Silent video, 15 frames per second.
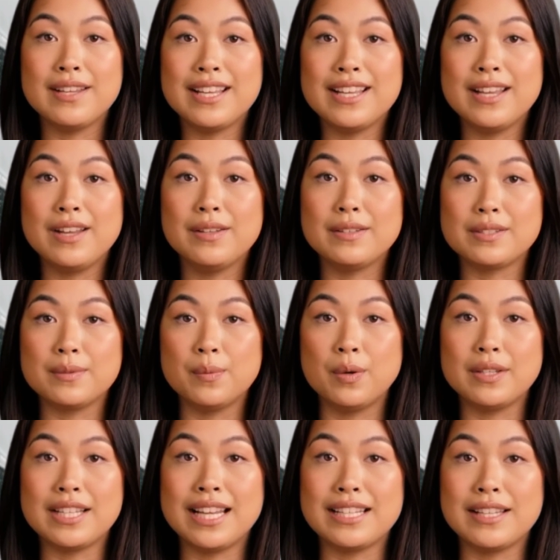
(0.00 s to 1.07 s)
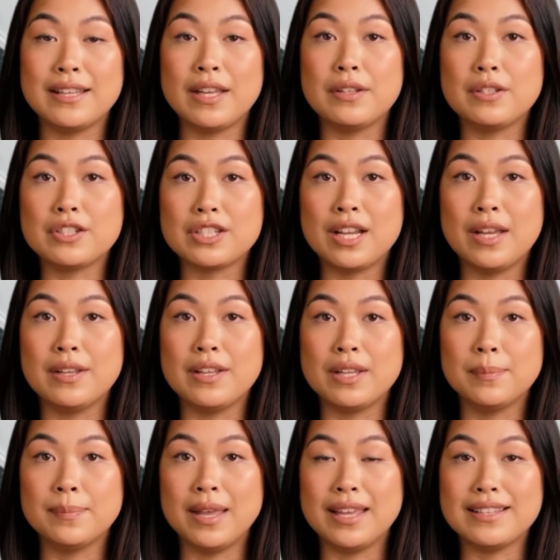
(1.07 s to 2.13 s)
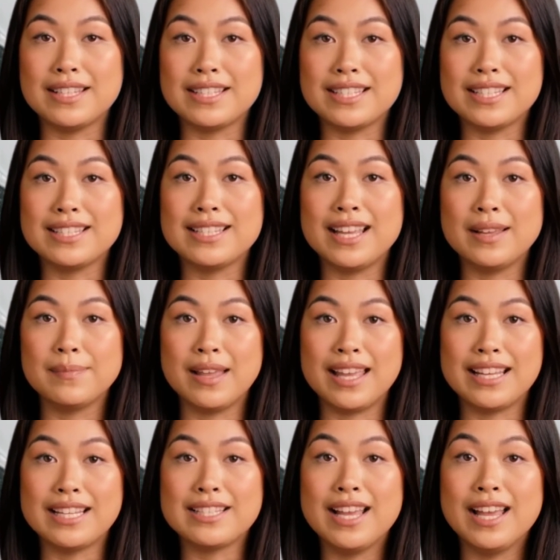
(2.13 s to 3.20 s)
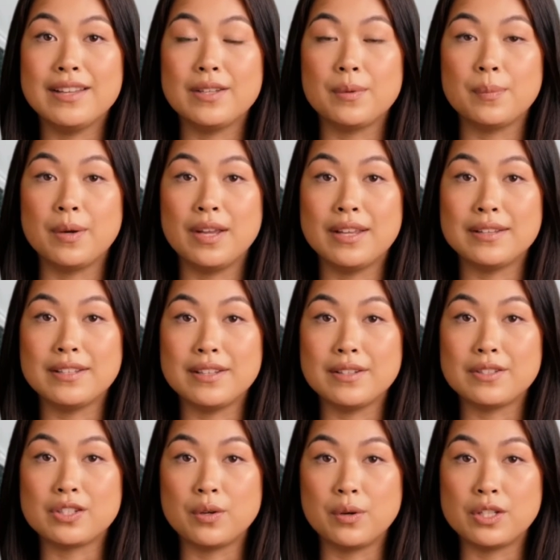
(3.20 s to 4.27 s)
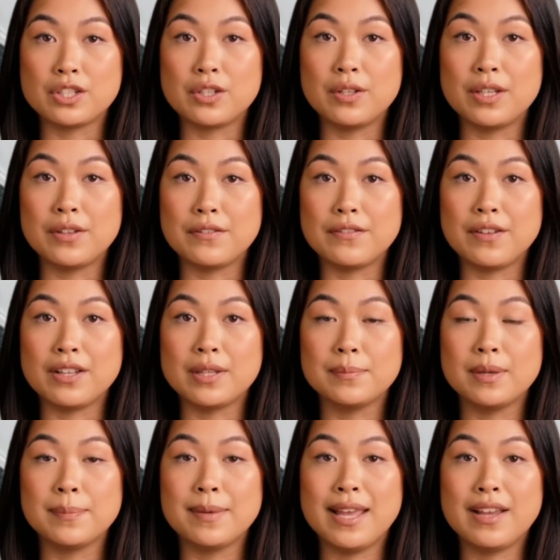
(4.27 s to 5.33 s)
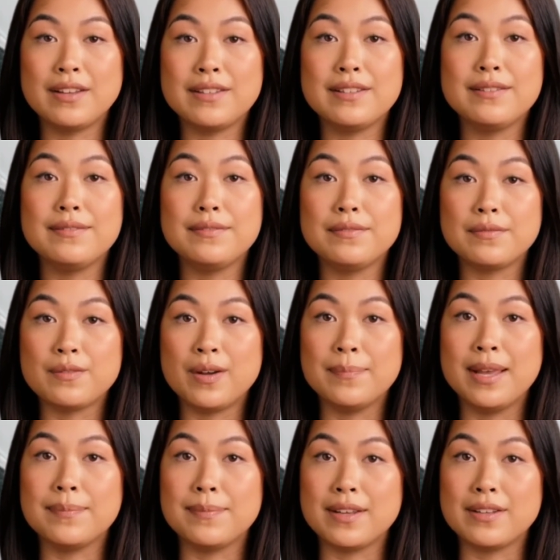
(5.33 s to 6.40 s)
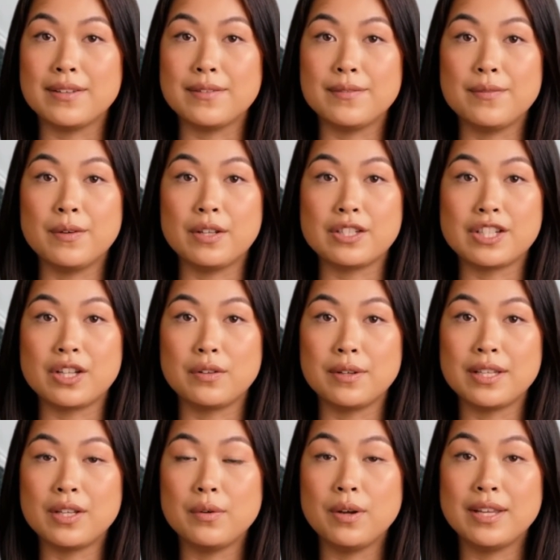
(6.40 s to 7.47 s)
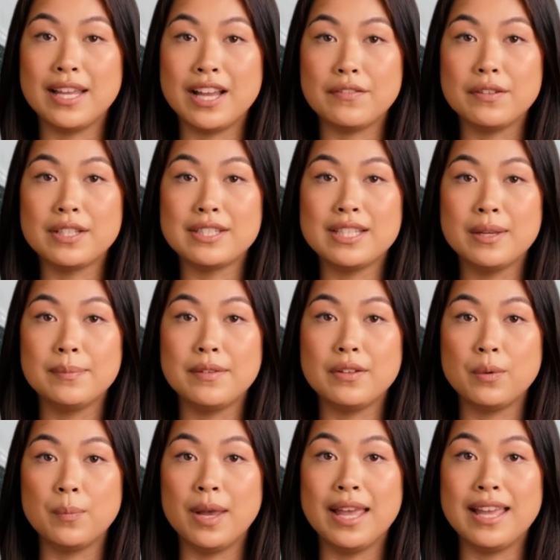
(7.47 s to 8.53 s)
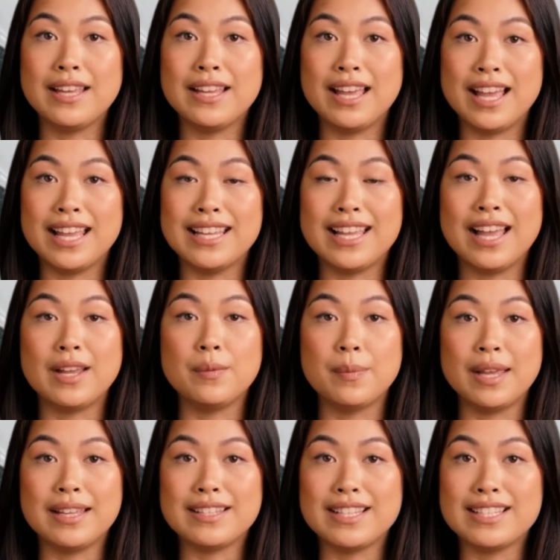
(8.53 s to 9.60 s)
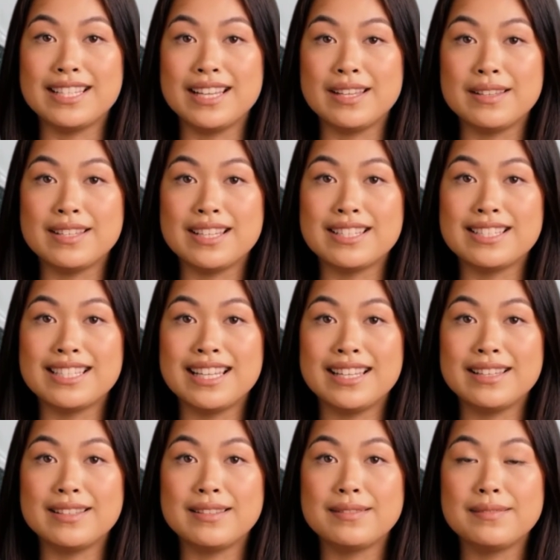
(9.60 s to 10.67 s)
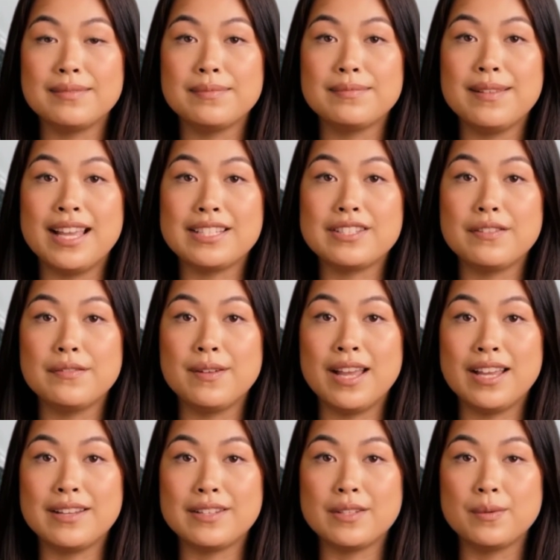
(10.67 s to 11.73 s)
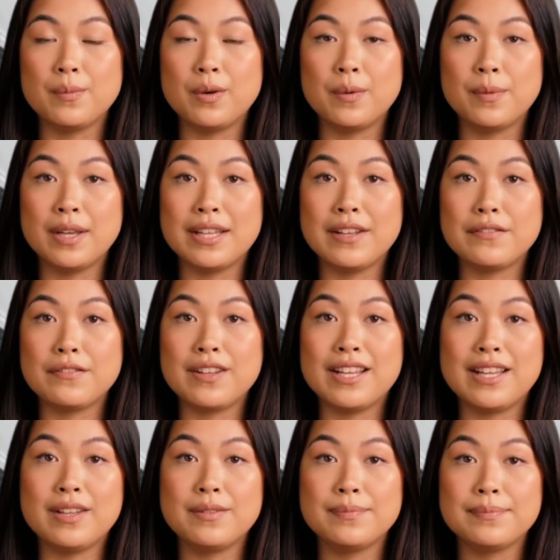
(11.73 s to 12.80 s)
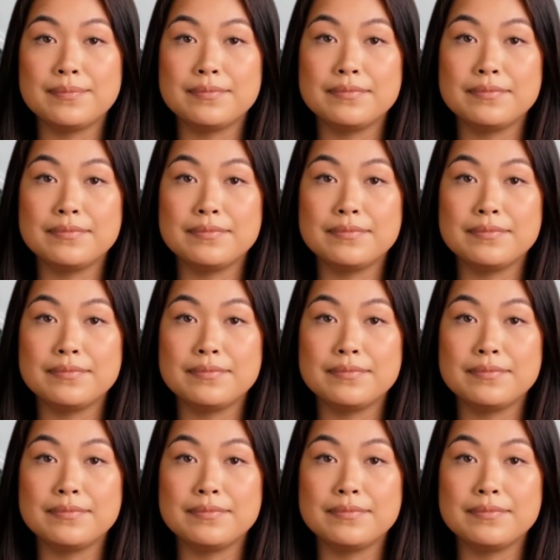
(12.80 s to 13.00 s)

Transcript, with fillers: videos or take another shot at our practice exam anytime you want, to ensure you're fully prepared. Remember, we're cheering you on every step of the way and can't wait to see you succeed. Best of luck, we're rooting for you.